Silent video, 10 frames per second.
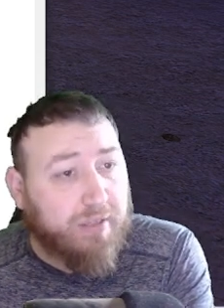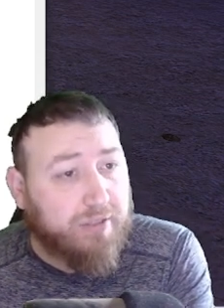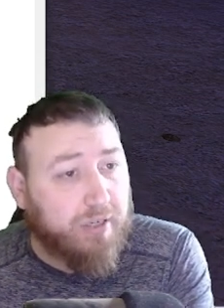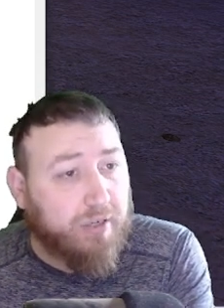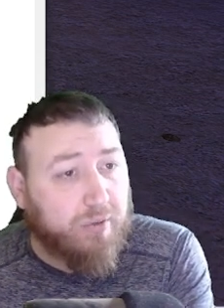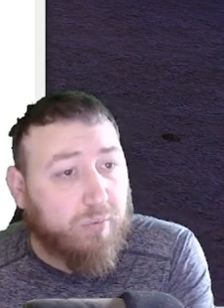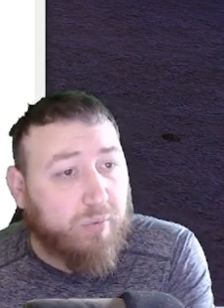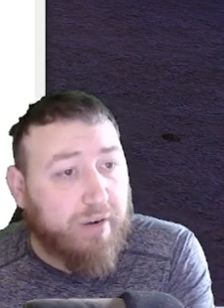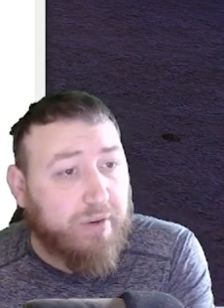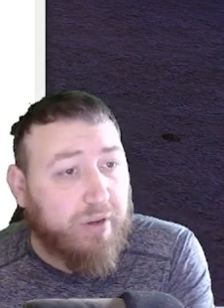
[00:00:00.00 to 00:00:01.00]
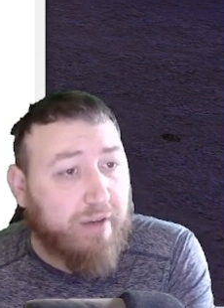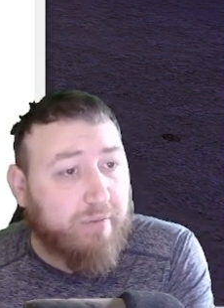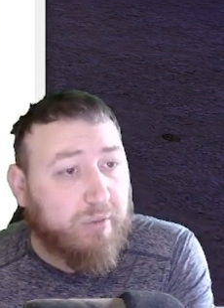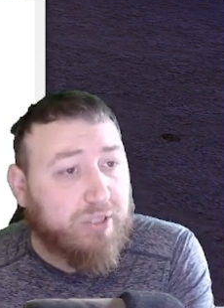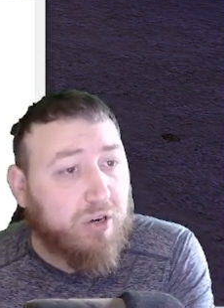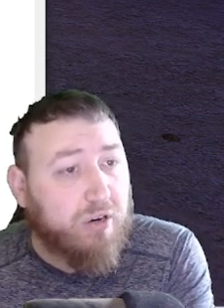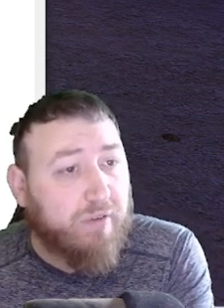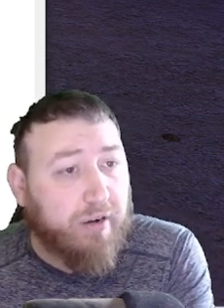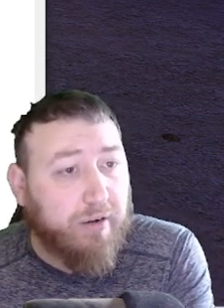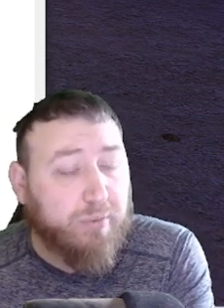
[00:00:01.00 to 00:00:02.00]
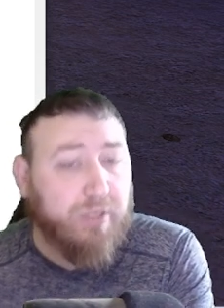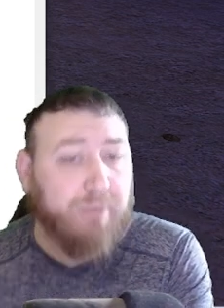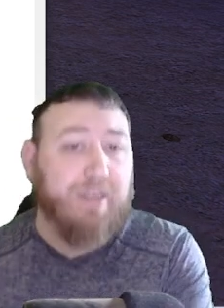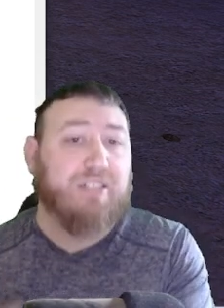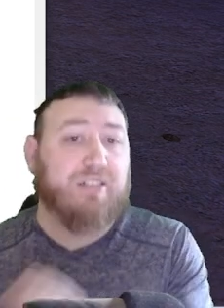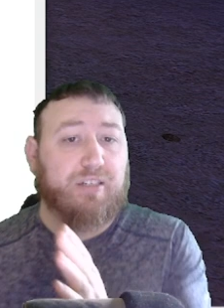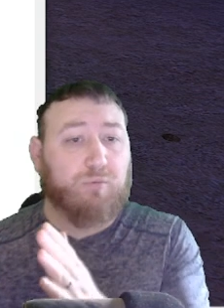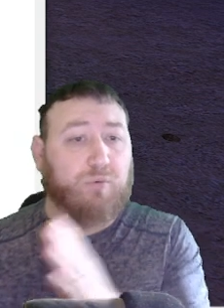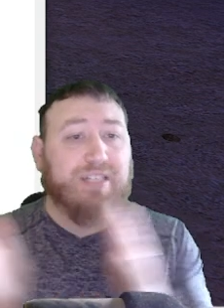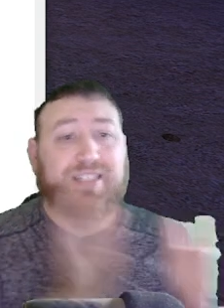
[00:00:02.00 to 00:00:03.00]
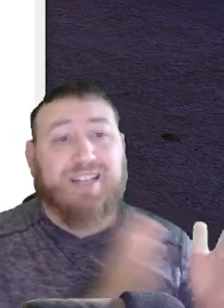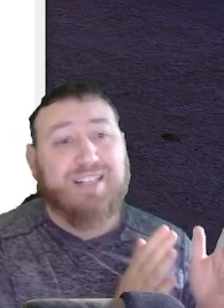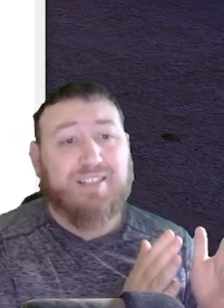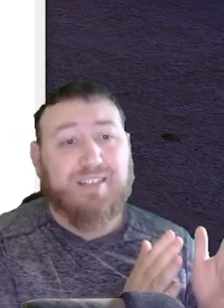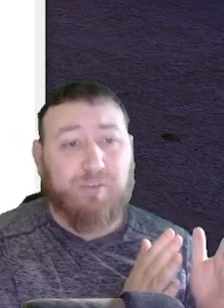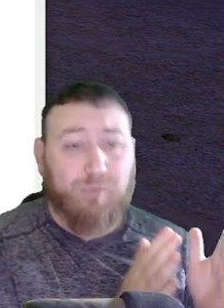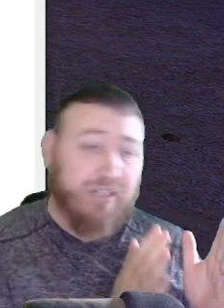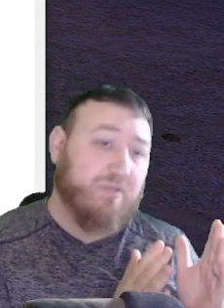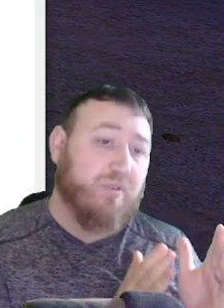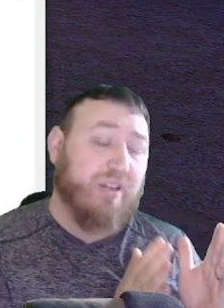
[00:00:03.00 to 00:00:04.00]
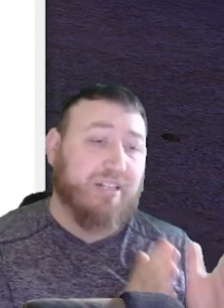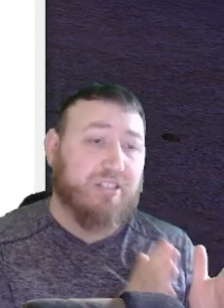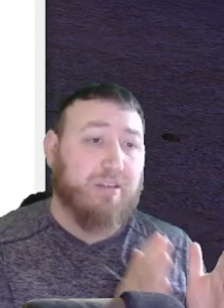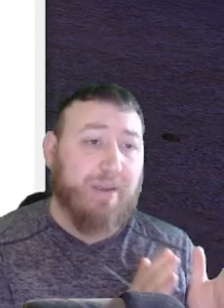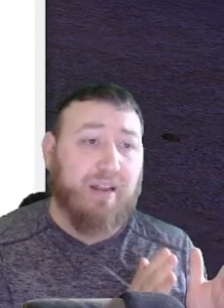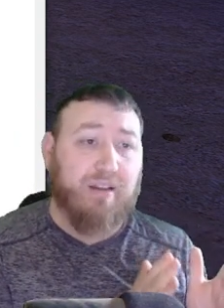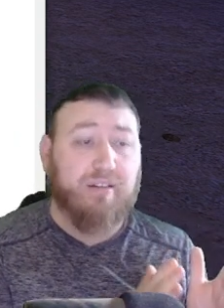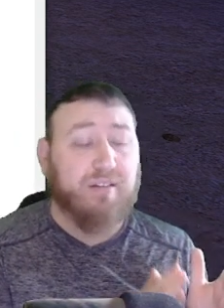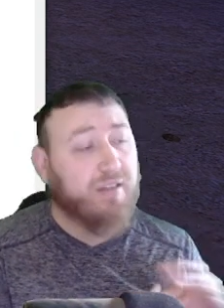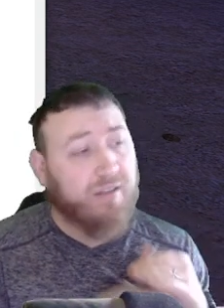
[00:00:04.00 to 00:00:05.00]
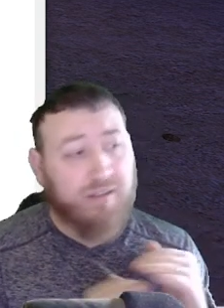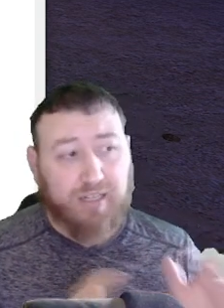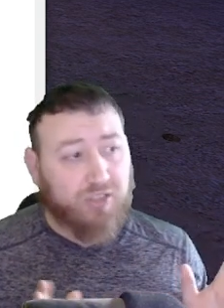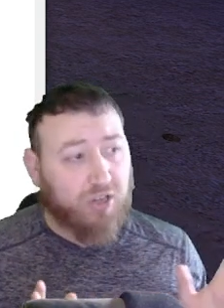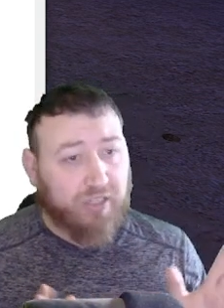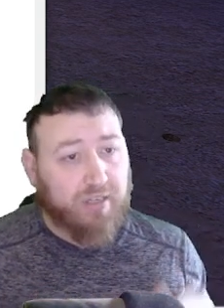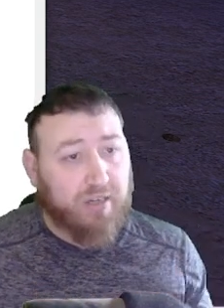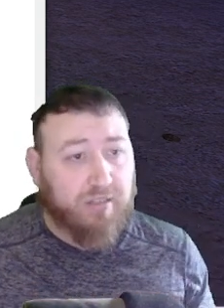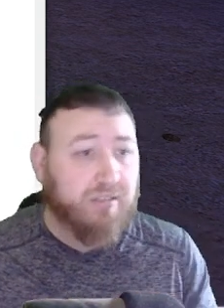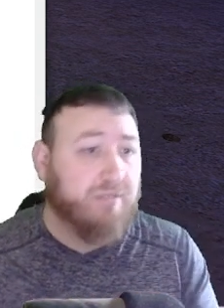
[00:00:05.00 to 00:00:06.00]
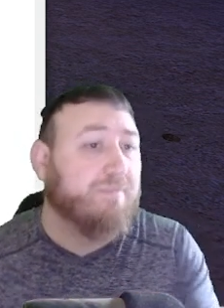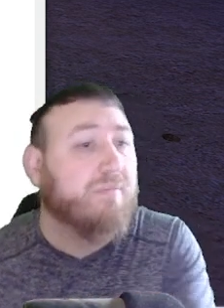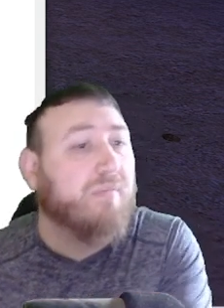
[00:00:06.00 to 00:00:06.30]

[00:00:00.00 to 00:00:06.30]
So whenever you have a return variable, it basically resets and waits for the next command. That's all it does.